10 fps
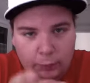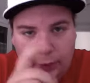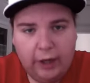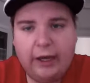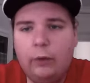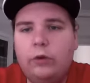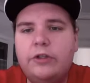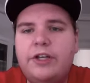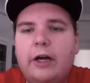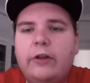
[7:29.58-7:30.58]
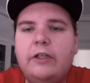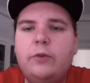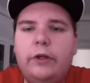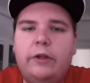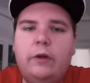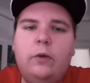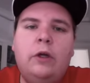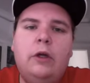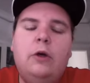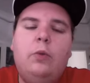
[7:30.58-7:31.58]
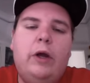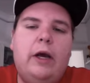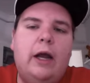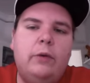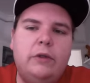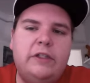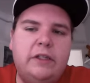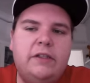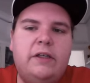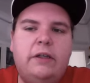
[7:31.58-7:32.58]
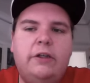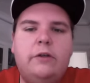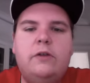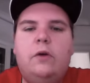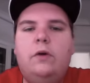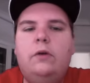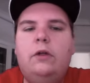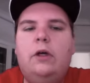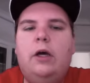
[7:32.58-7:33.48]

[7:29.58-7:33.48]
but I will share this with you. When I was 16 years old,